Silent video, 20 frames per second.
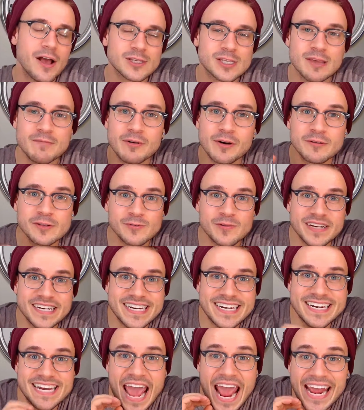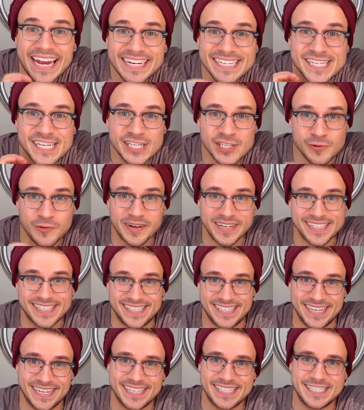So the book was written in
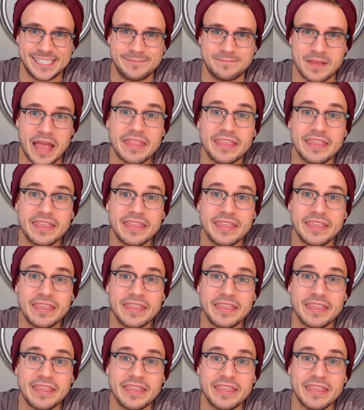1826.